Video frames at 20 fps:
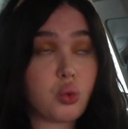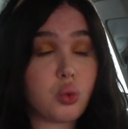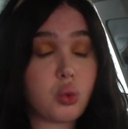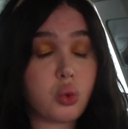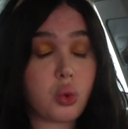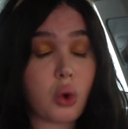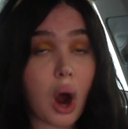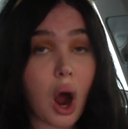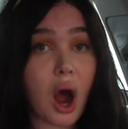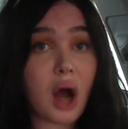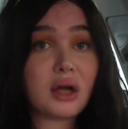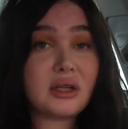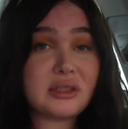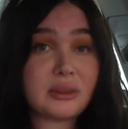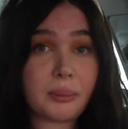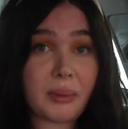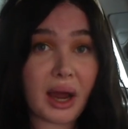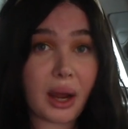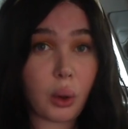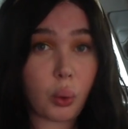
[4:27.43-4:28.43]
rocked
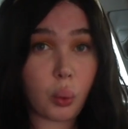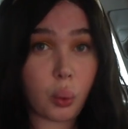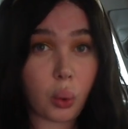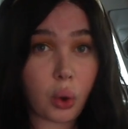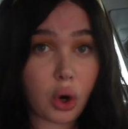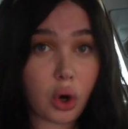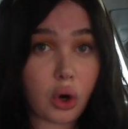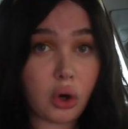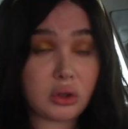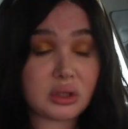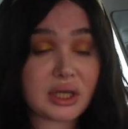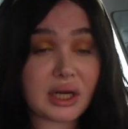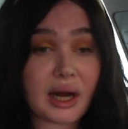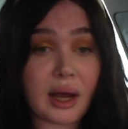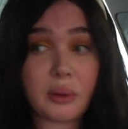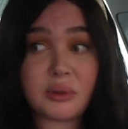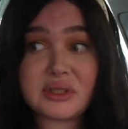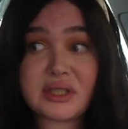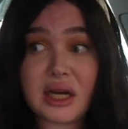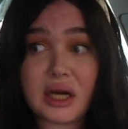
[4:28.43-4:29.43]
my world, and
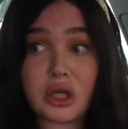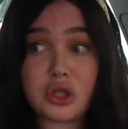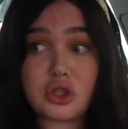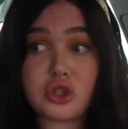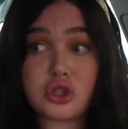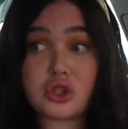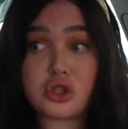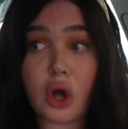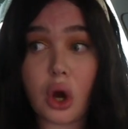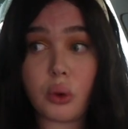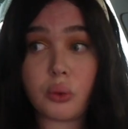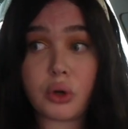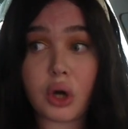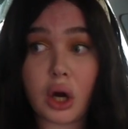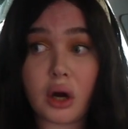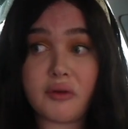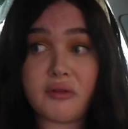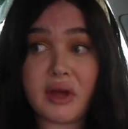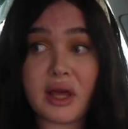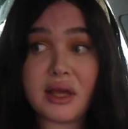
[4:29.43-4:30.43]
I was getting so
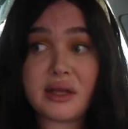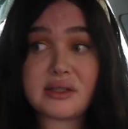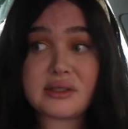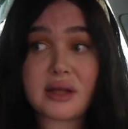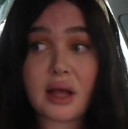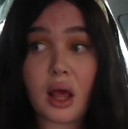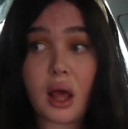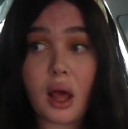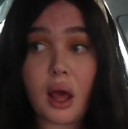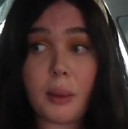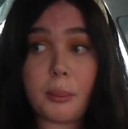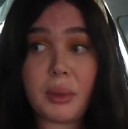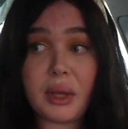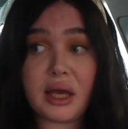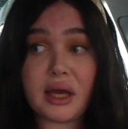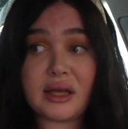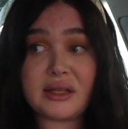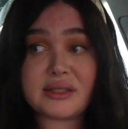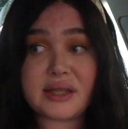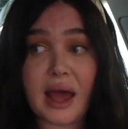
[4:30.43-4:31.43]
nervous
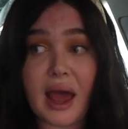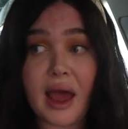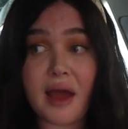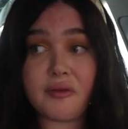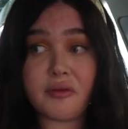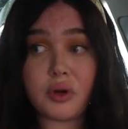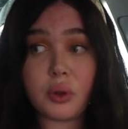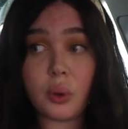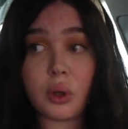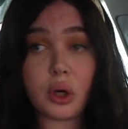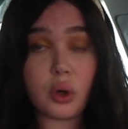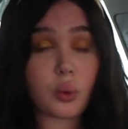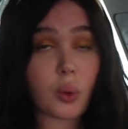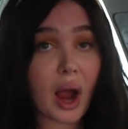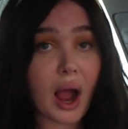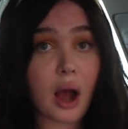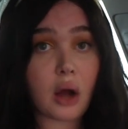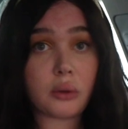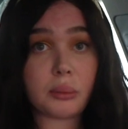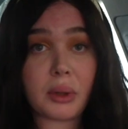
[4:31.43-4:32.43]
because everyone
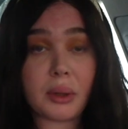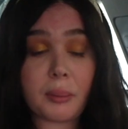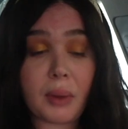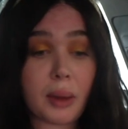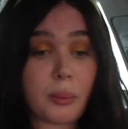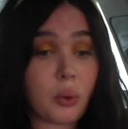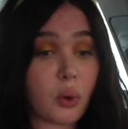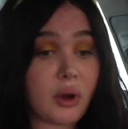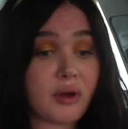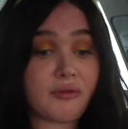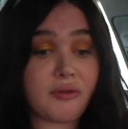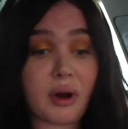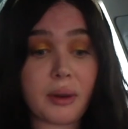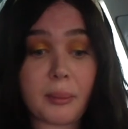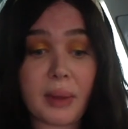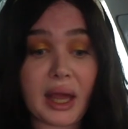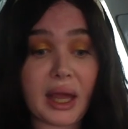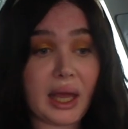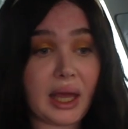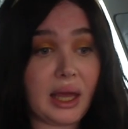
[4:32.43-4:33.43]
around me, my boyfriend,
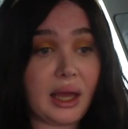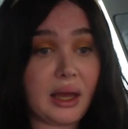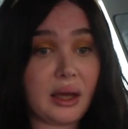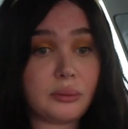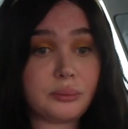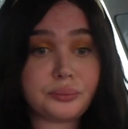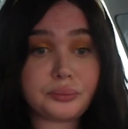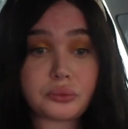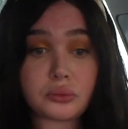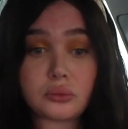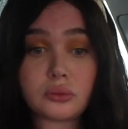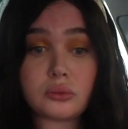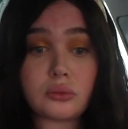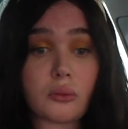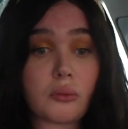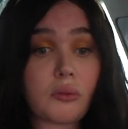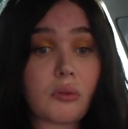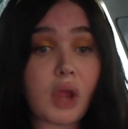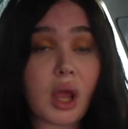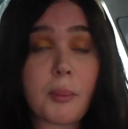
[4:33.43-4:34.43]
my aunt,
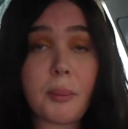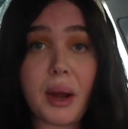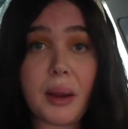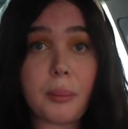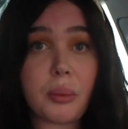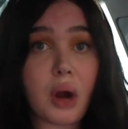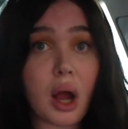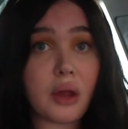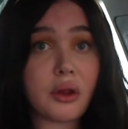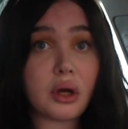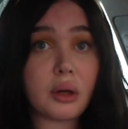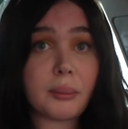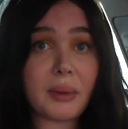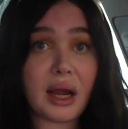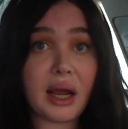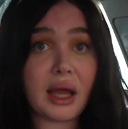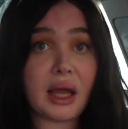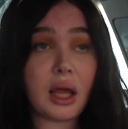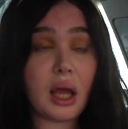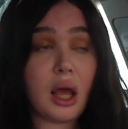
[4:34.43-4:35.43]
my brother,
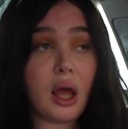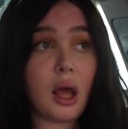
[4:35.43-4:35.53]
my